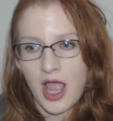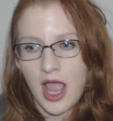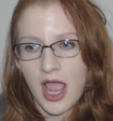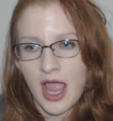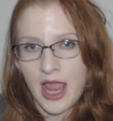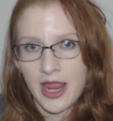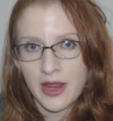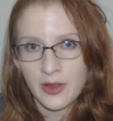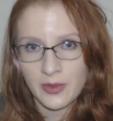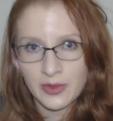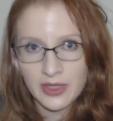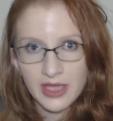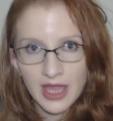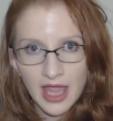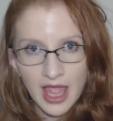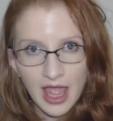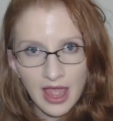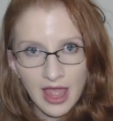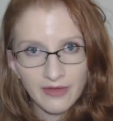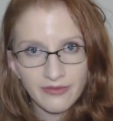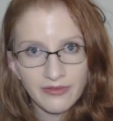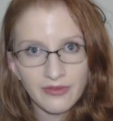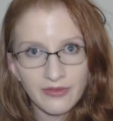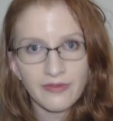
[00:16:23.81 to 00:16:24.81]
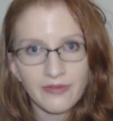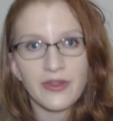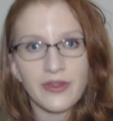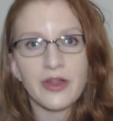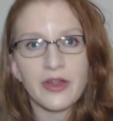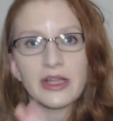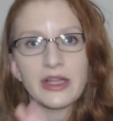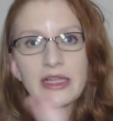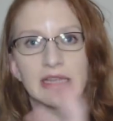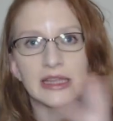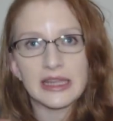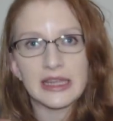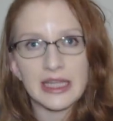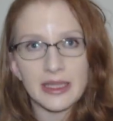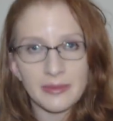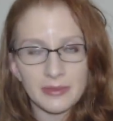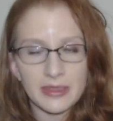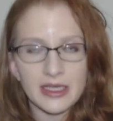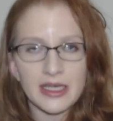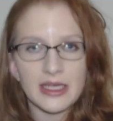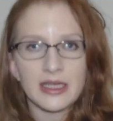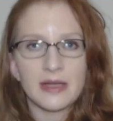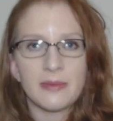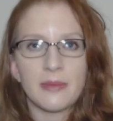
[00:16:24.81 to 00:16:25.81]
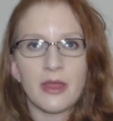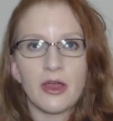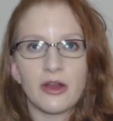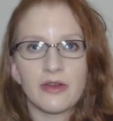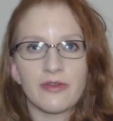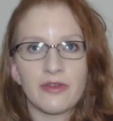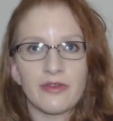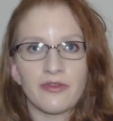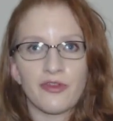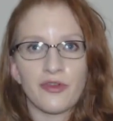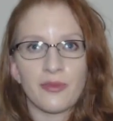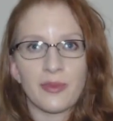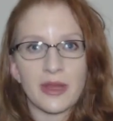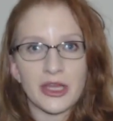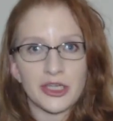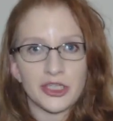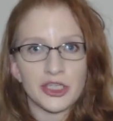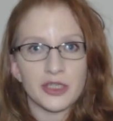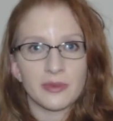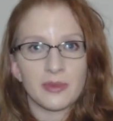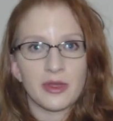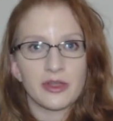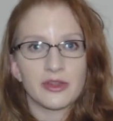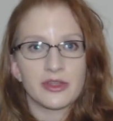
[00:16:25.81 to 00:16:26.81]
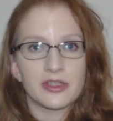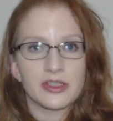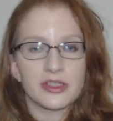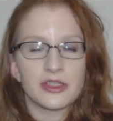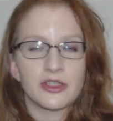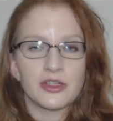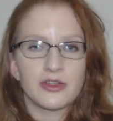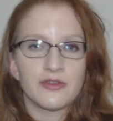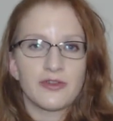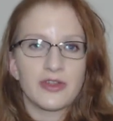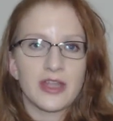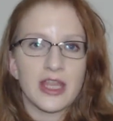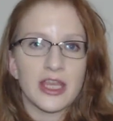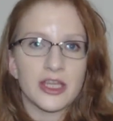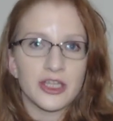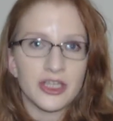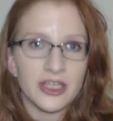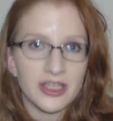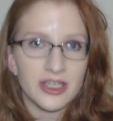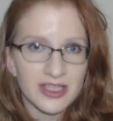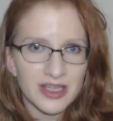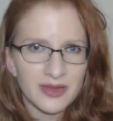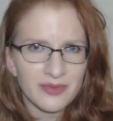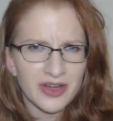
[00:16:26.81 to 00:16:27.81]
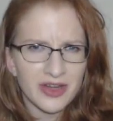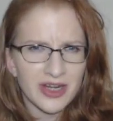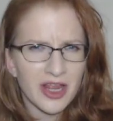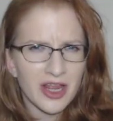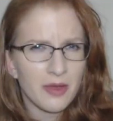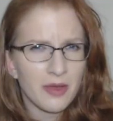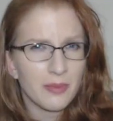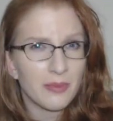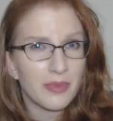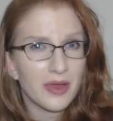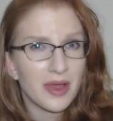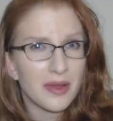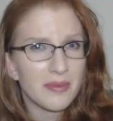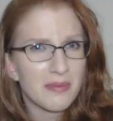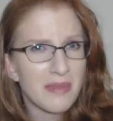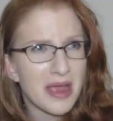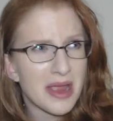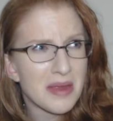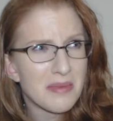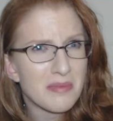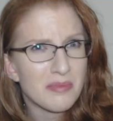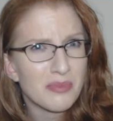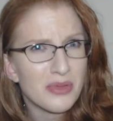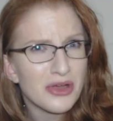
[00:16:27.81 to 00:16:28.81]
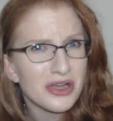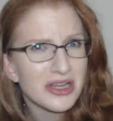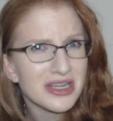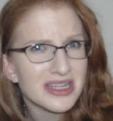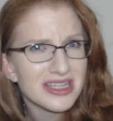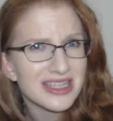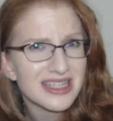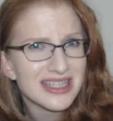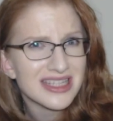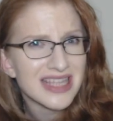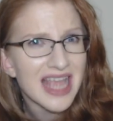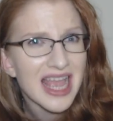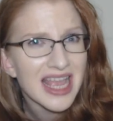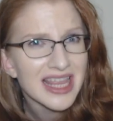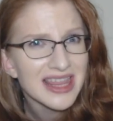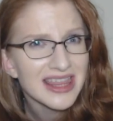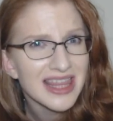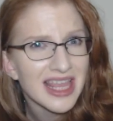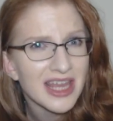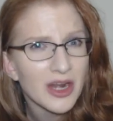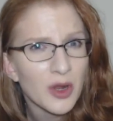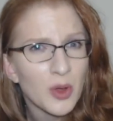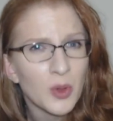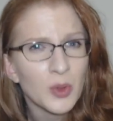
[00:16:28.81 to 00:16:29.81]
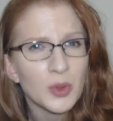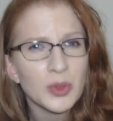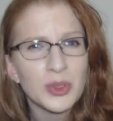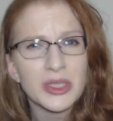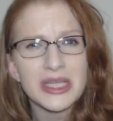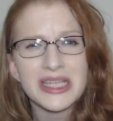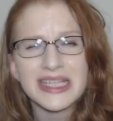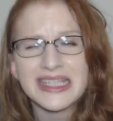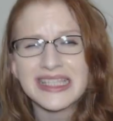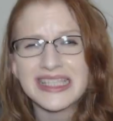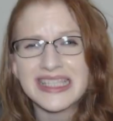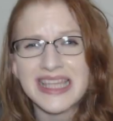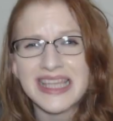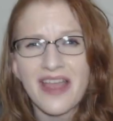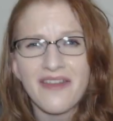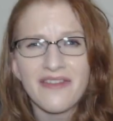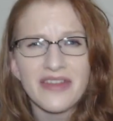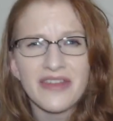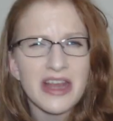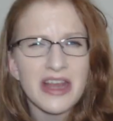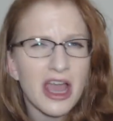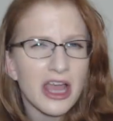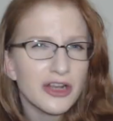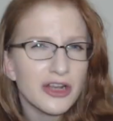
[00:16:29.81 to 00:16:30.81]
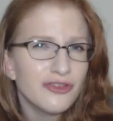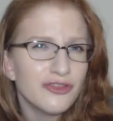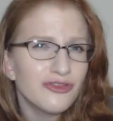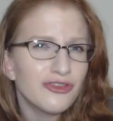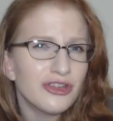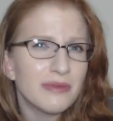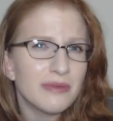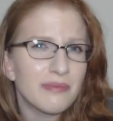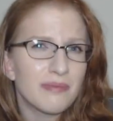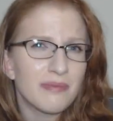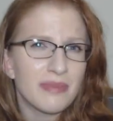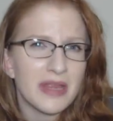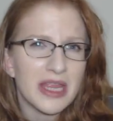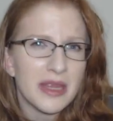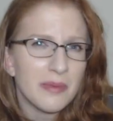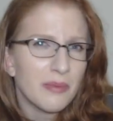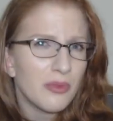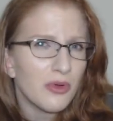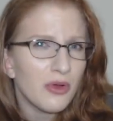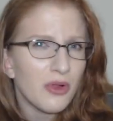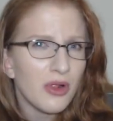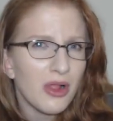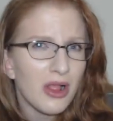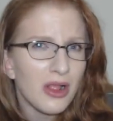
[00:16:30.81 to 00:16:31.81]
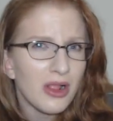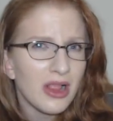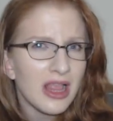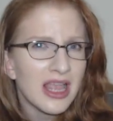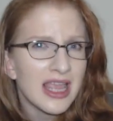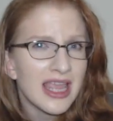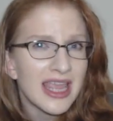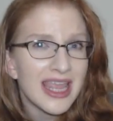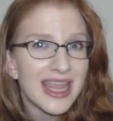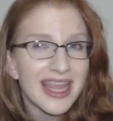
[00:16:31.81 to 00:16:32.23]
I only have a very limited amount of information about this certification exam right now, but my book said that only 700 people